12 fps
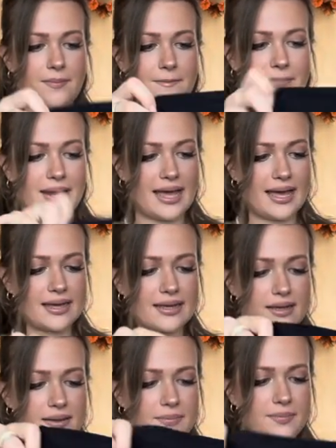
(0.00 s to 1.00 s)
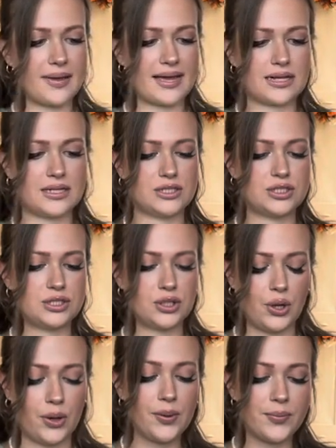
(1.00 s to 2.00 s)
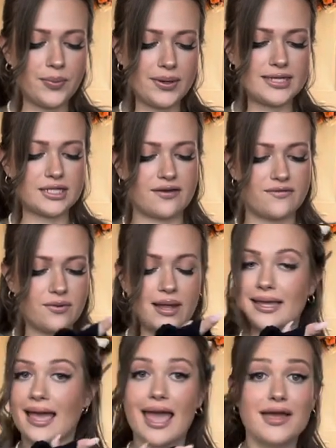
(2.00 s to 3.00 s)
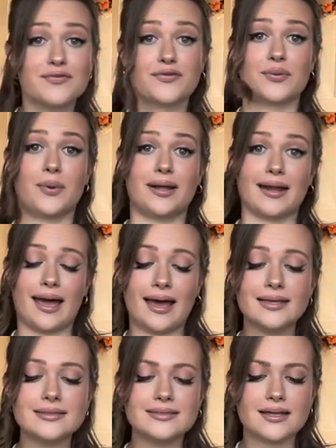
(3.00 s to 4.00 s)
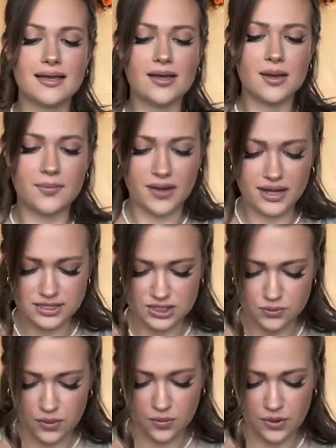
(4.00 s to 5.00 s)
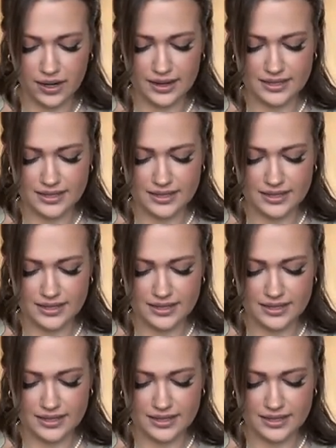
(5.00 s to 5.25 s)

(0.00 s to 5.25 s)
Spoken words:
black backless top, which I feel like everyone has, but I just want one.